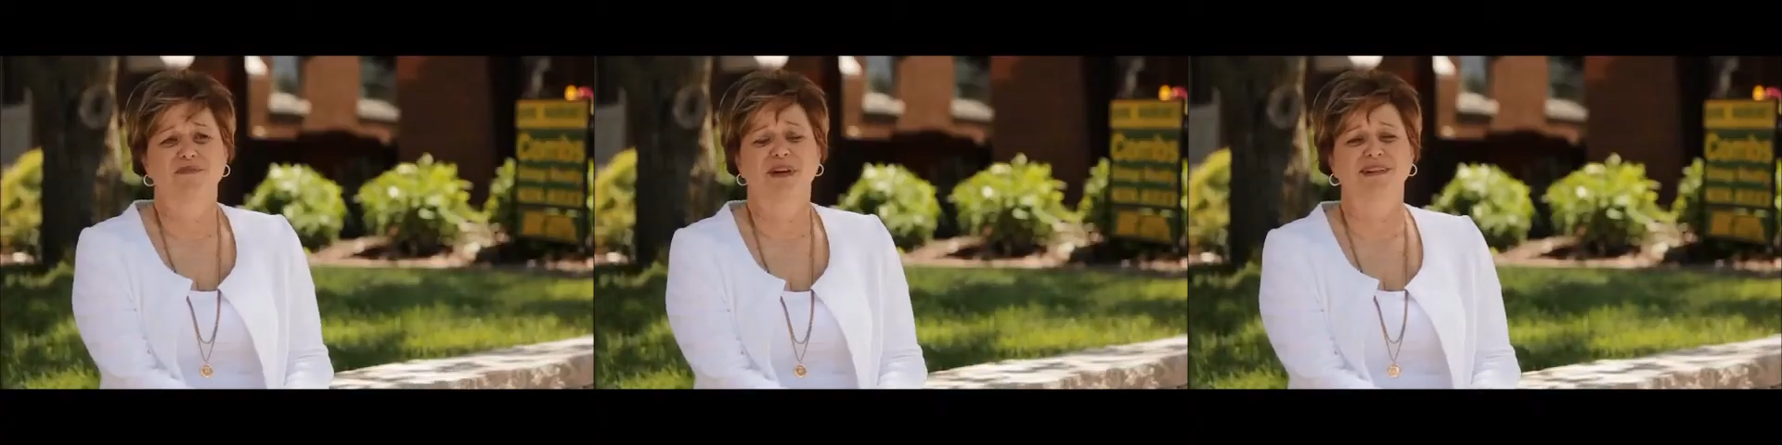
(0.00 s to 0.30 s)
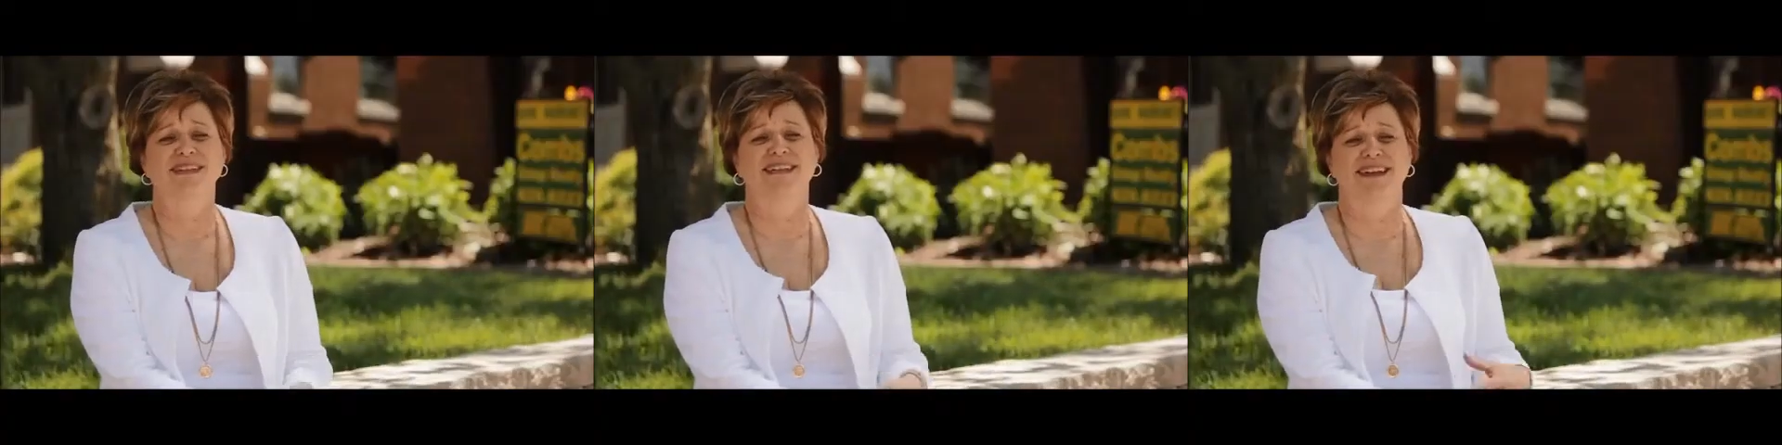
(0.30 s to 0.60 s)
It was
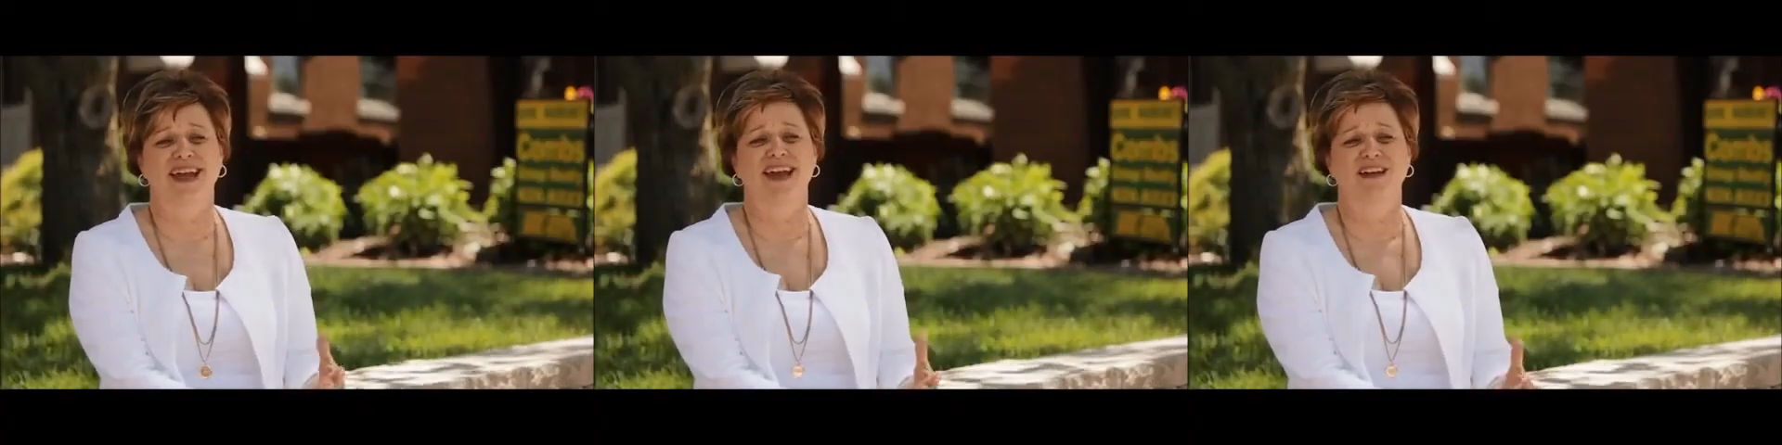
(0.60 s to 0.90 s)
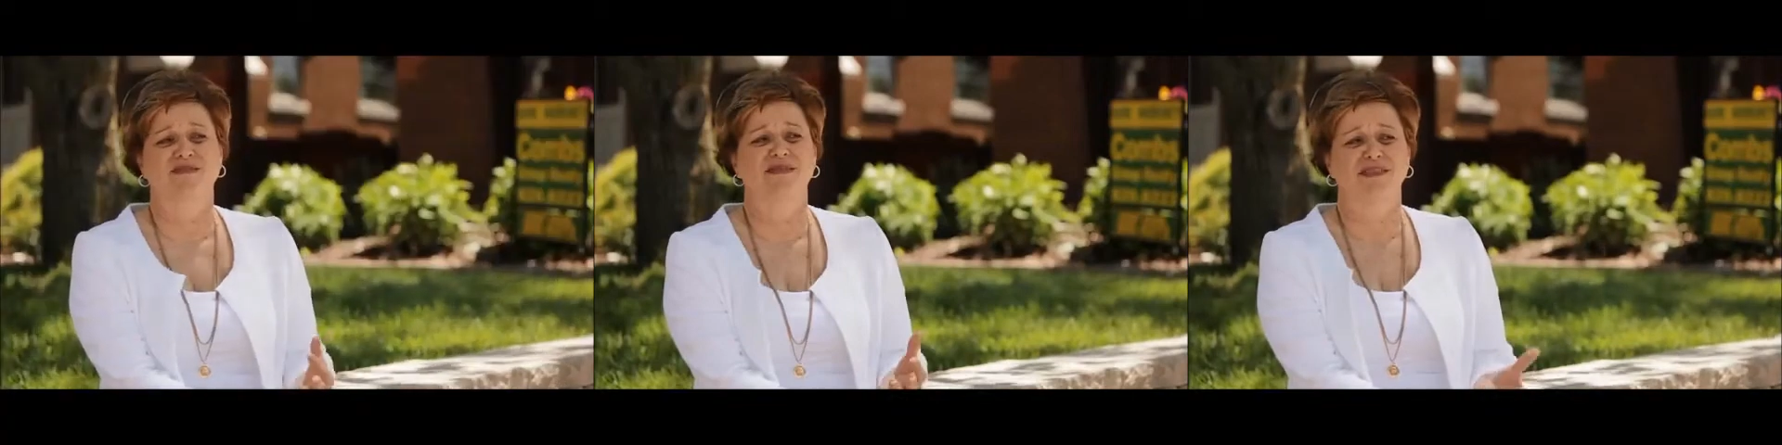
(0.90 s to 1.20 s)
embarrassing to
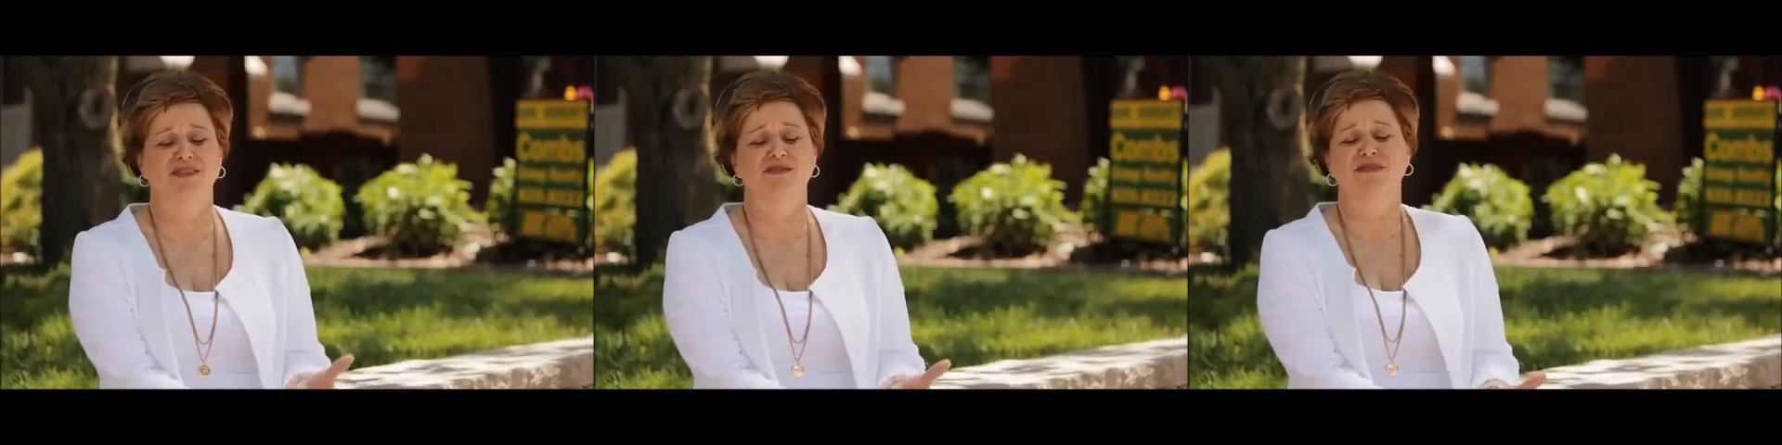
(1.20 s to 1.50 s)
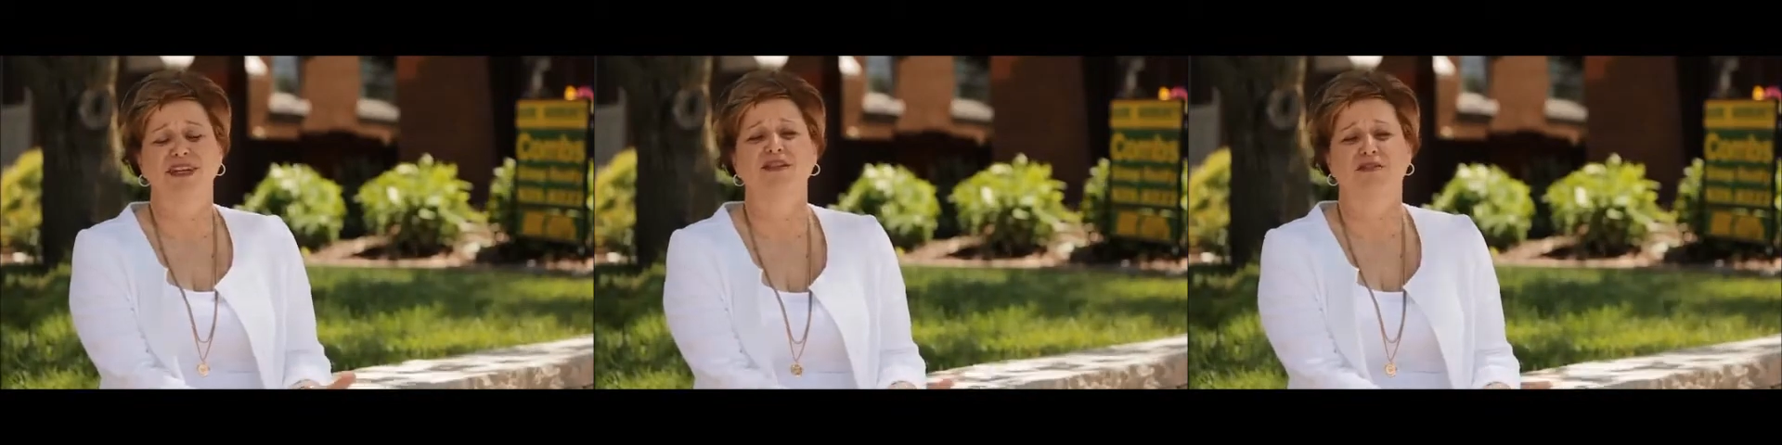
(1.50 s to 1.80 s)
have
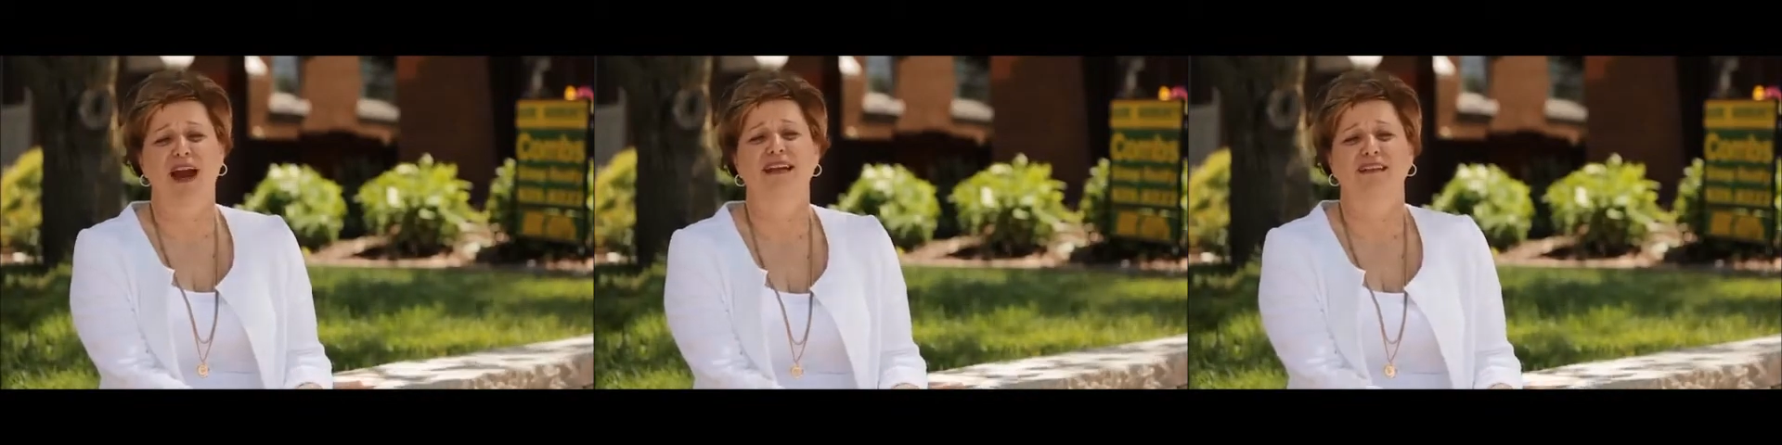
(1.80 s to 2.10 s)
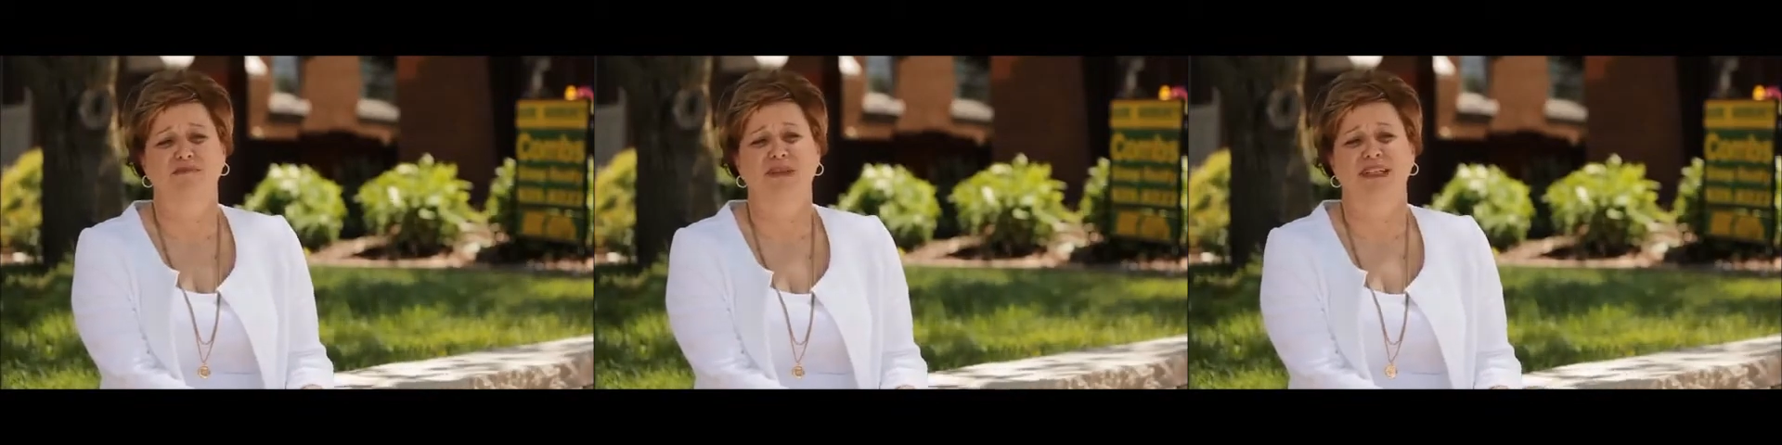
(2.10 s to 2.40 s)
your feet
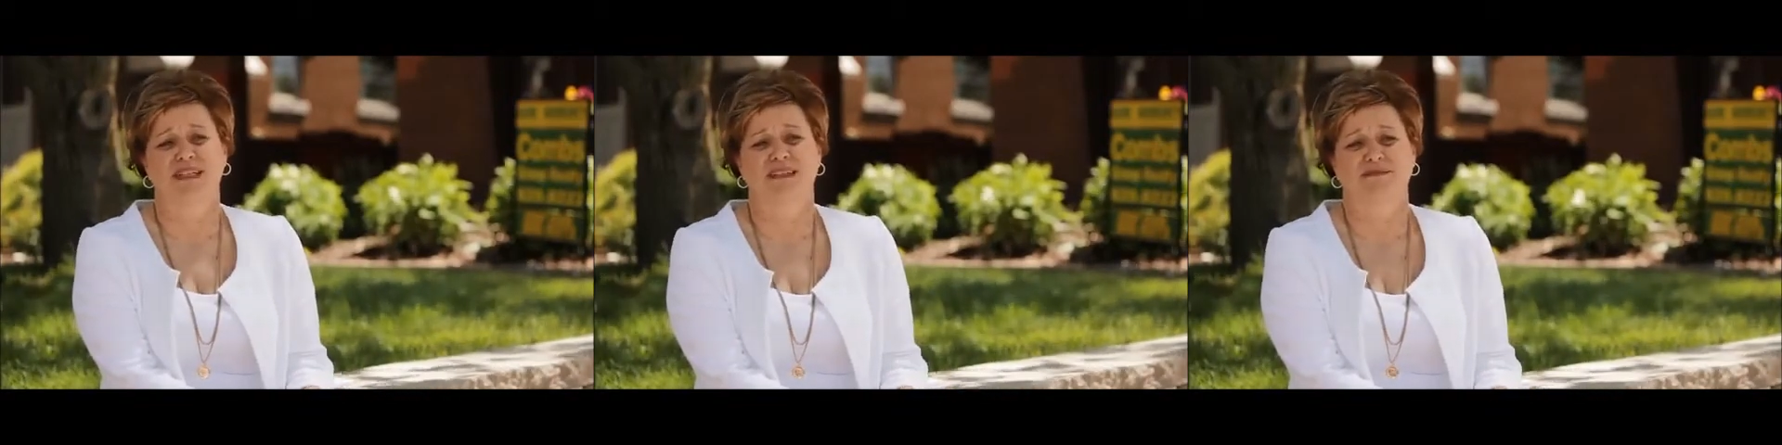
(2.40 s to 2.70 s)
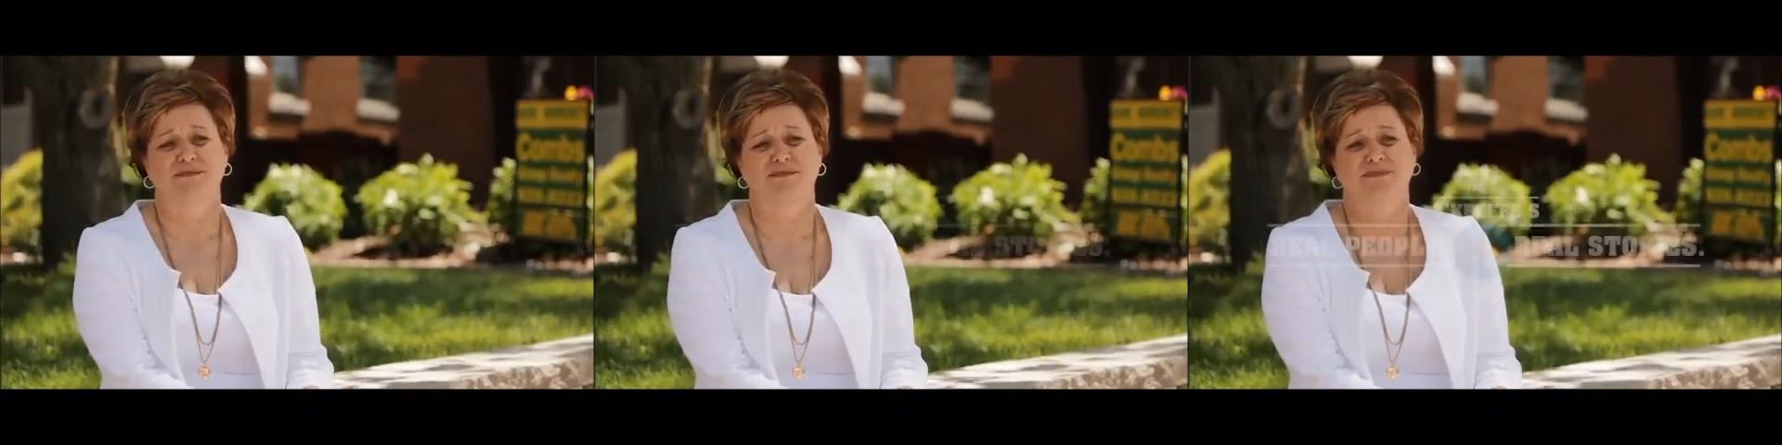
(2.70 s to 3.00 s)
cracked and
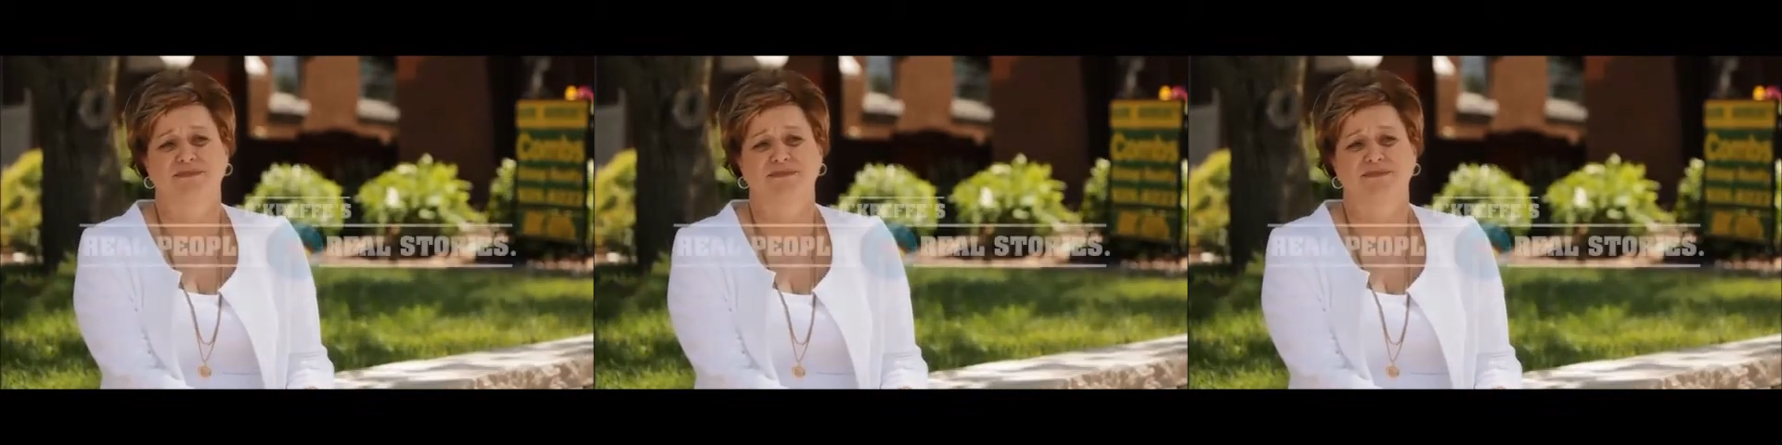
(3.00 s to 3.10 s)
bleeding.